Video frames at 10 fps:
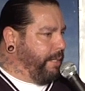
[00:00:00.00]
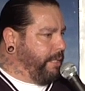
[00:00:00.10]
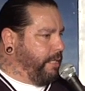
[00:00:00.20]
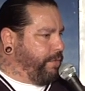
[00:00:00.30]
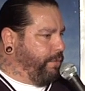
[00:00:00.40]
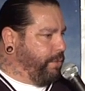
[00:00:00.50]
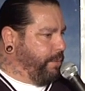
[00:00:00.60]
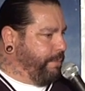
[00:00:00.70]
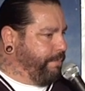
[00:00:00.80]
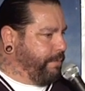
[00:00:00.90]
but this
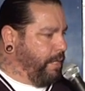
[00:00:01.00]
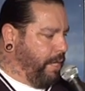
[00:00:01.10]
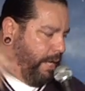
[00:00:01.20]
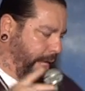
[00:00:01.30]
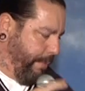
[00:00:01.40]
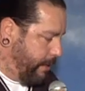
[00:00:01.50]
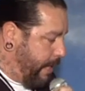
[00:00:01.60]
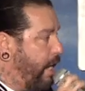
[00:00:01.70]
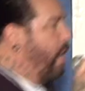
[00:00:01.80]
fool, he was like,